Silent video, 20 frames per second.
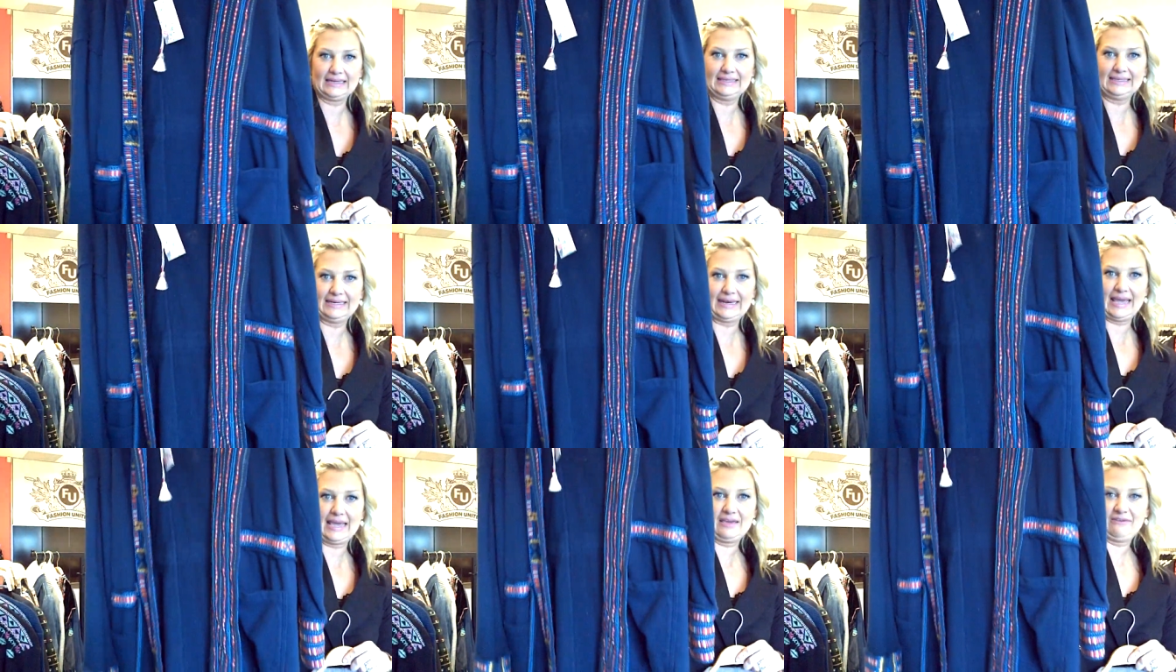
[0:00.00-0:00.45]

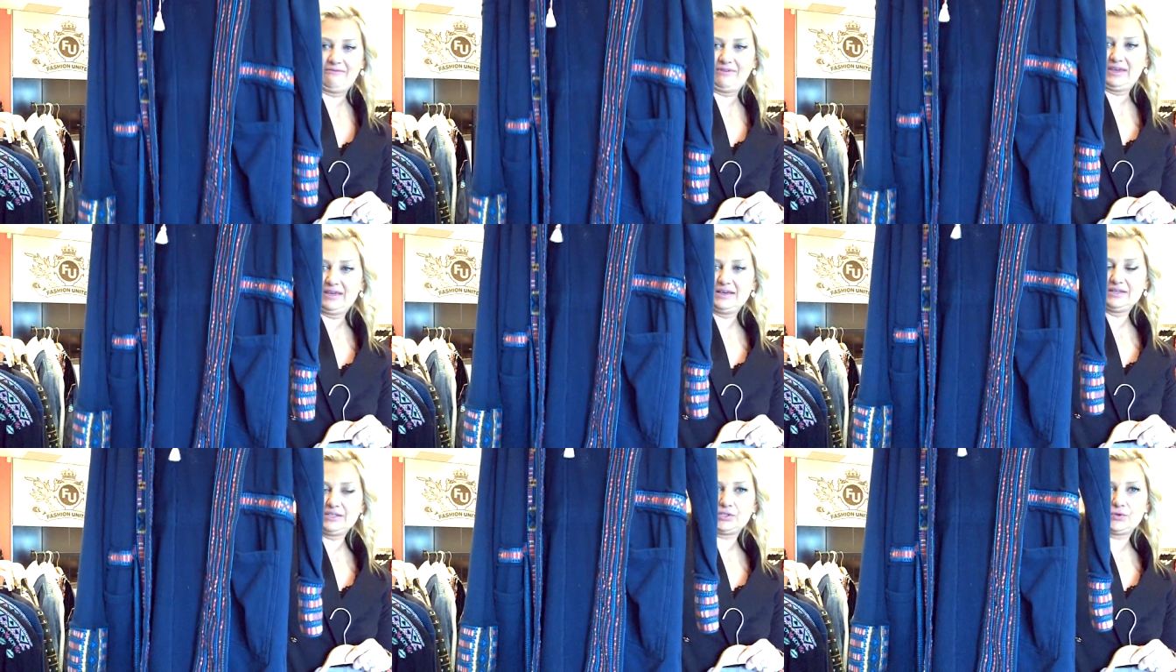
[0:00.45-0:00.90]
in
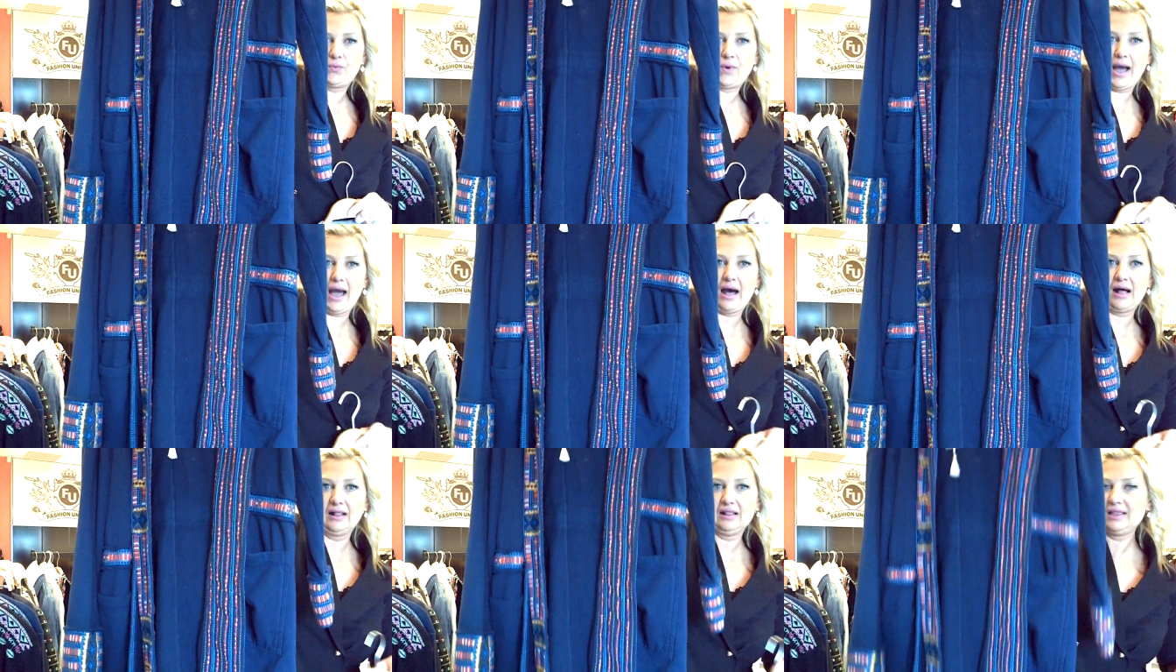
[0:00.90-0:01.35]
navy as
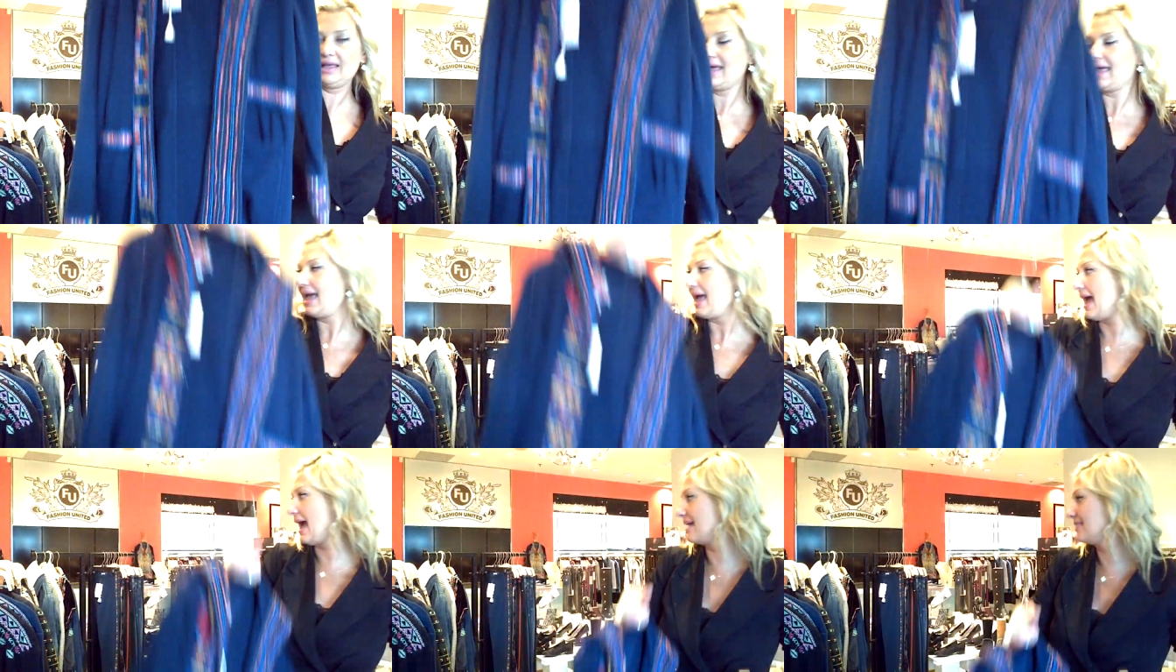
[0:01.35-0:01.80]
well.
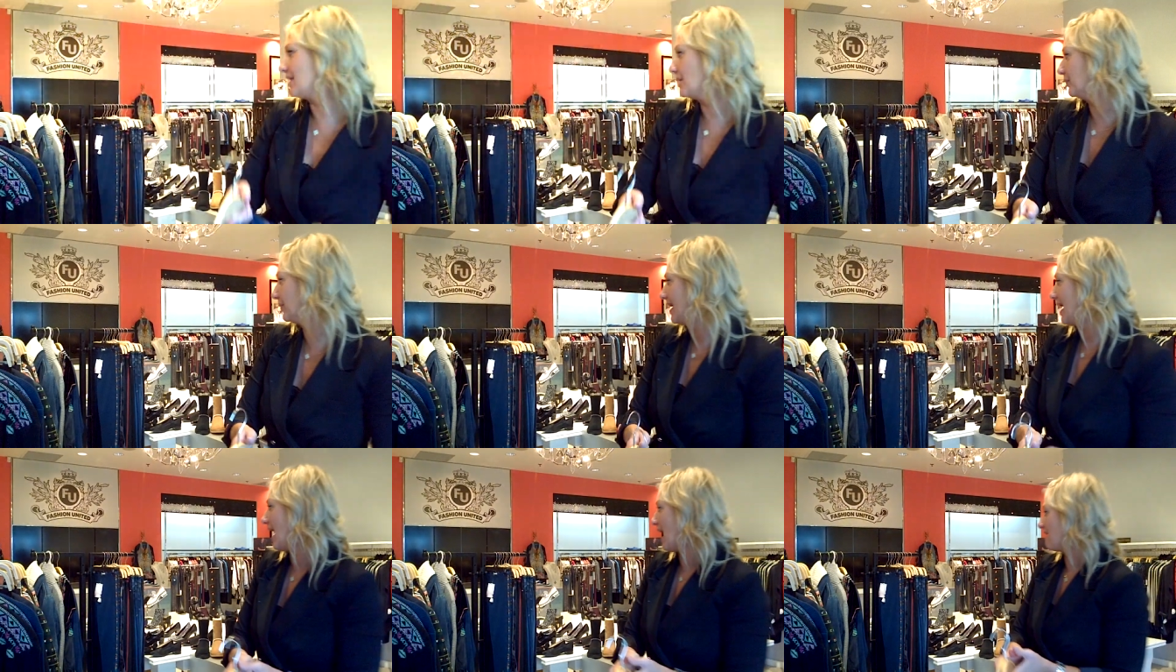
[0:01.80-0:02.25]
And then
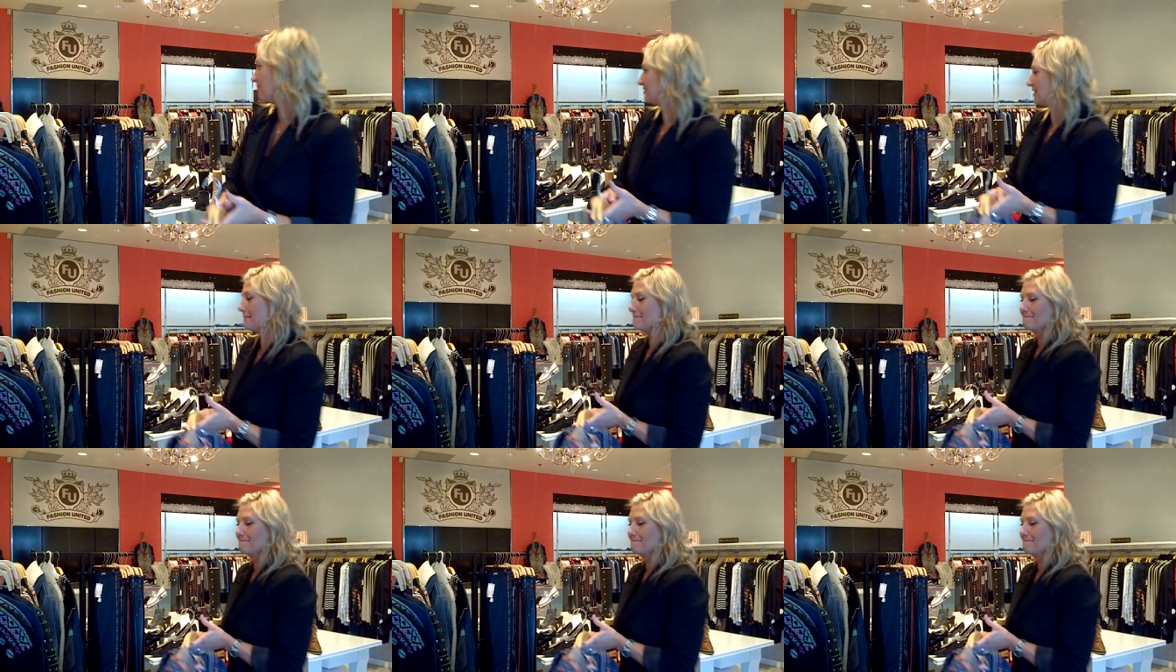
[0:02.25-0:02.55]
we have the